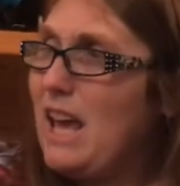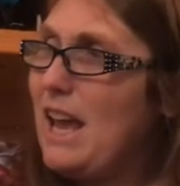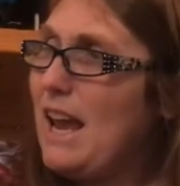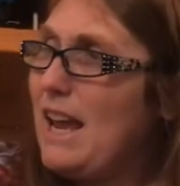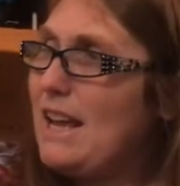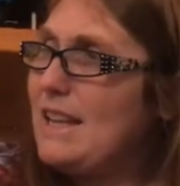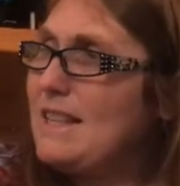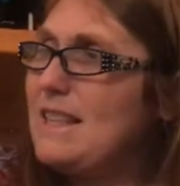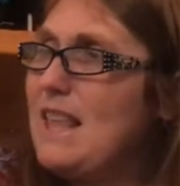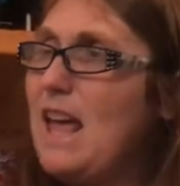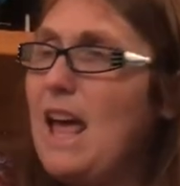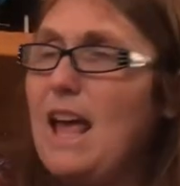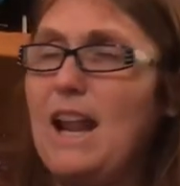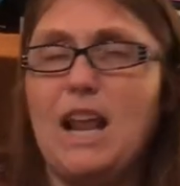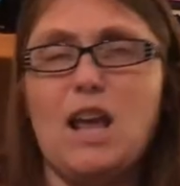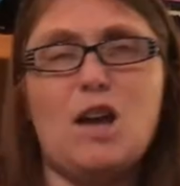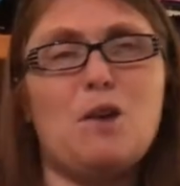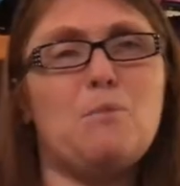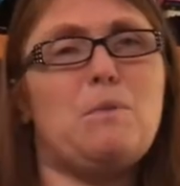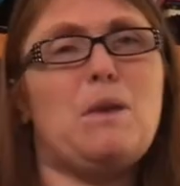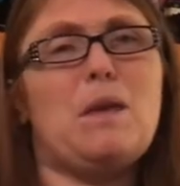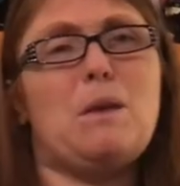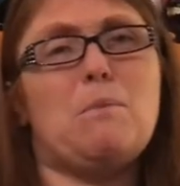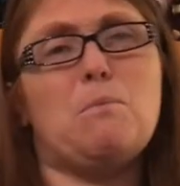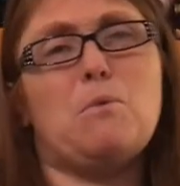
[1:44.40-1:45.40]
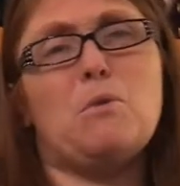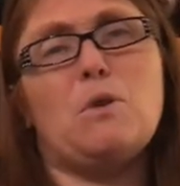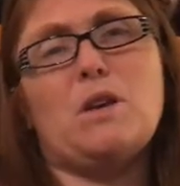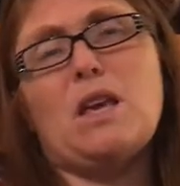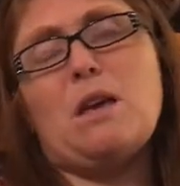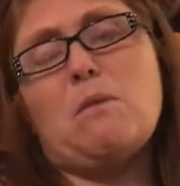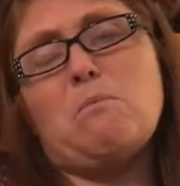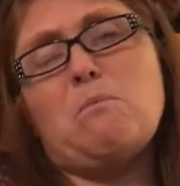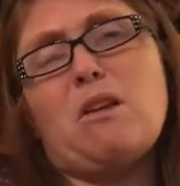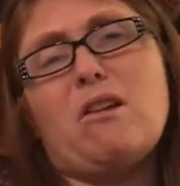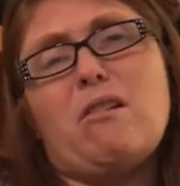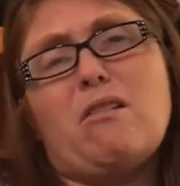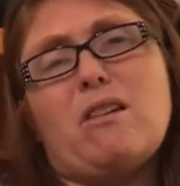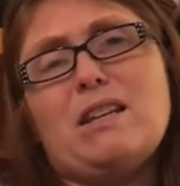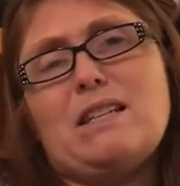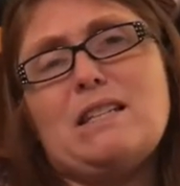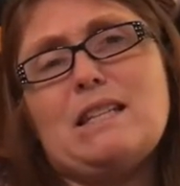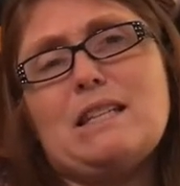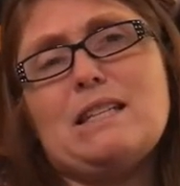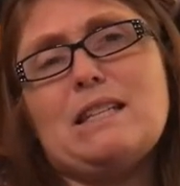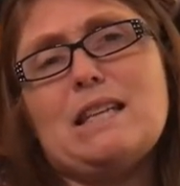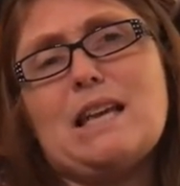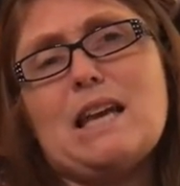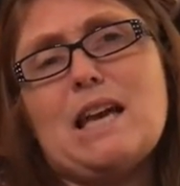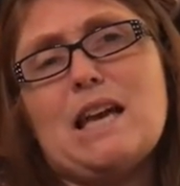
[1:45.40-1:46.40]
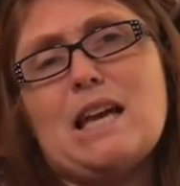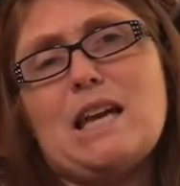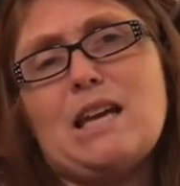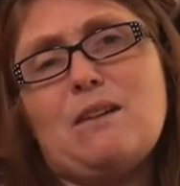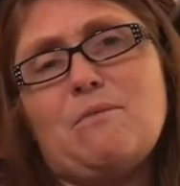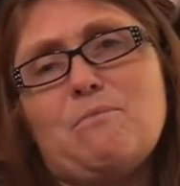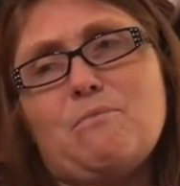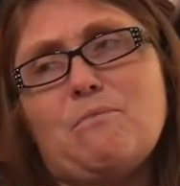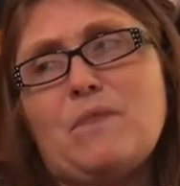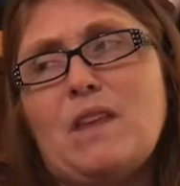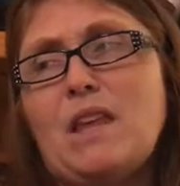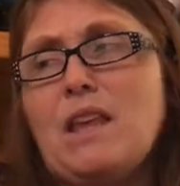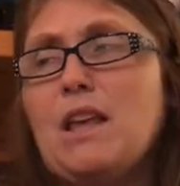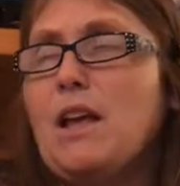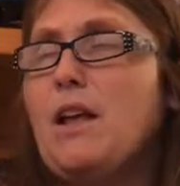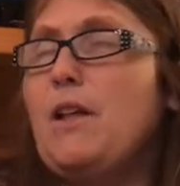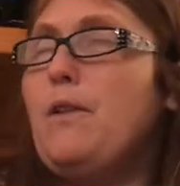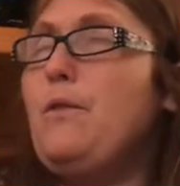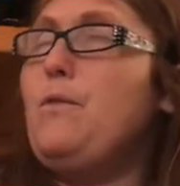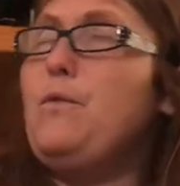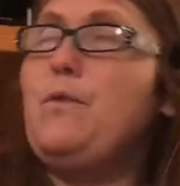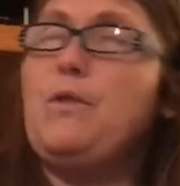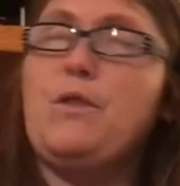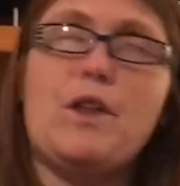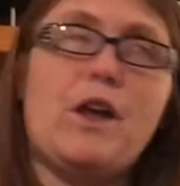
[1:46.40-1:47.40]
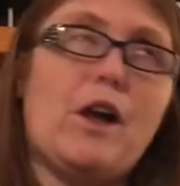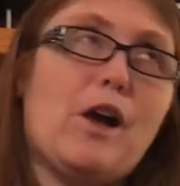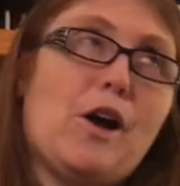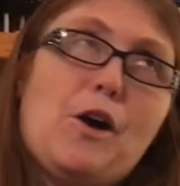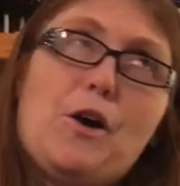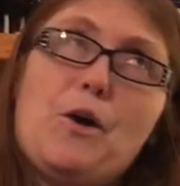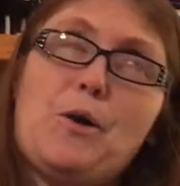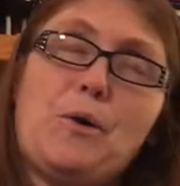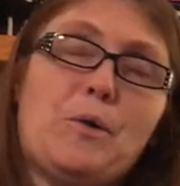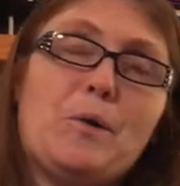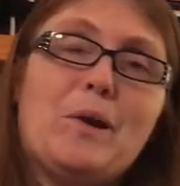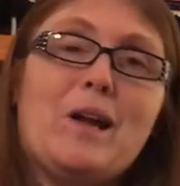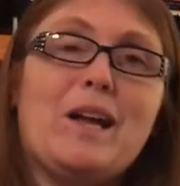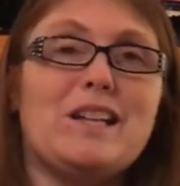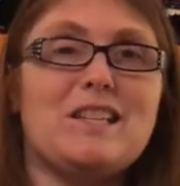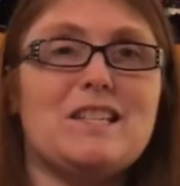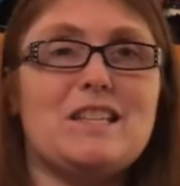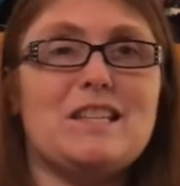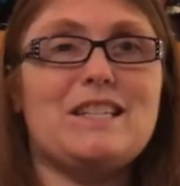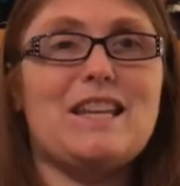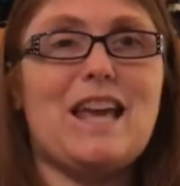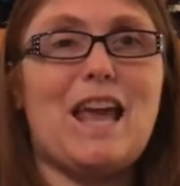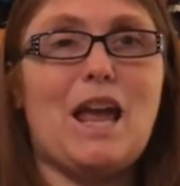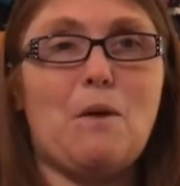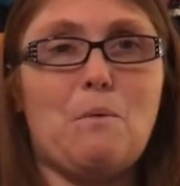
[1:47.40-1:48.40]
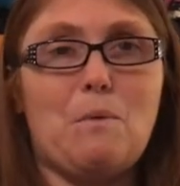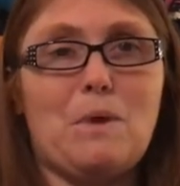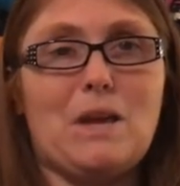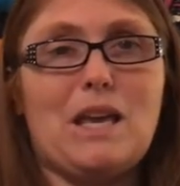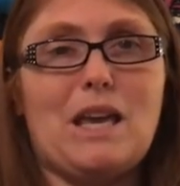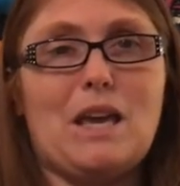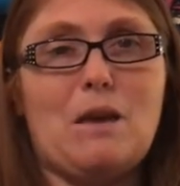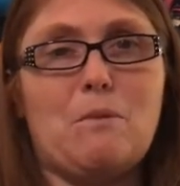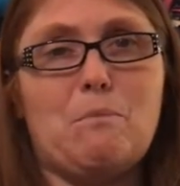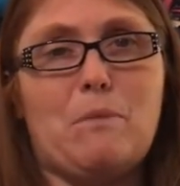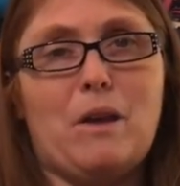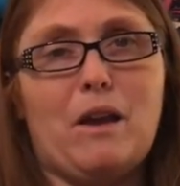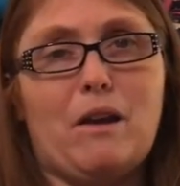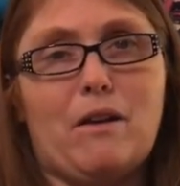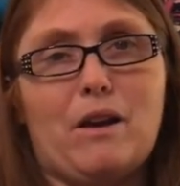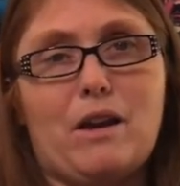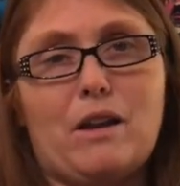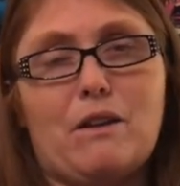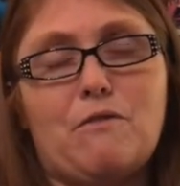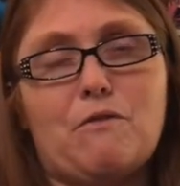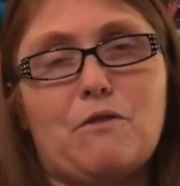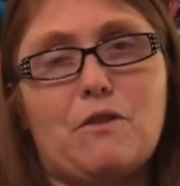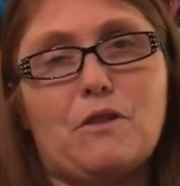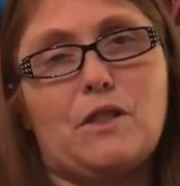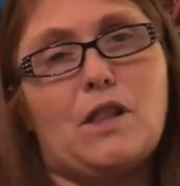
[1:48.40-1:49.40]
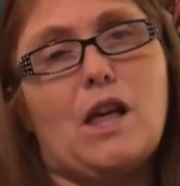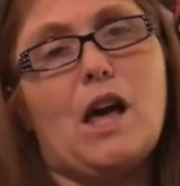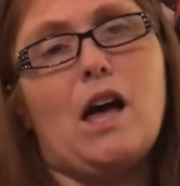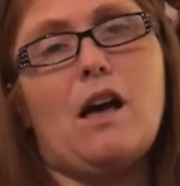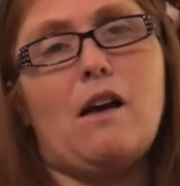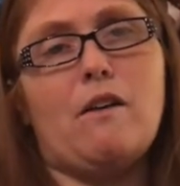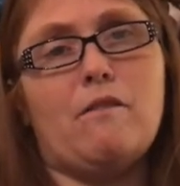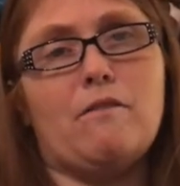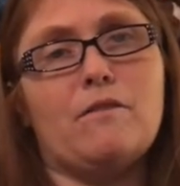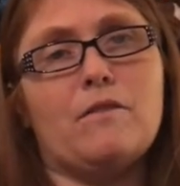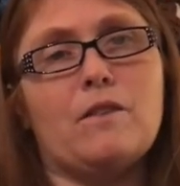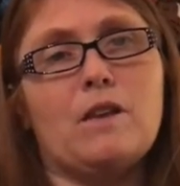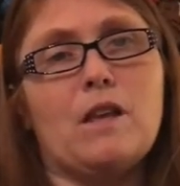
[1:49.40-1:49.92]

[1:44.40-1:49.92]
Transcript: Is that how people get married today? No. Today we get married for love.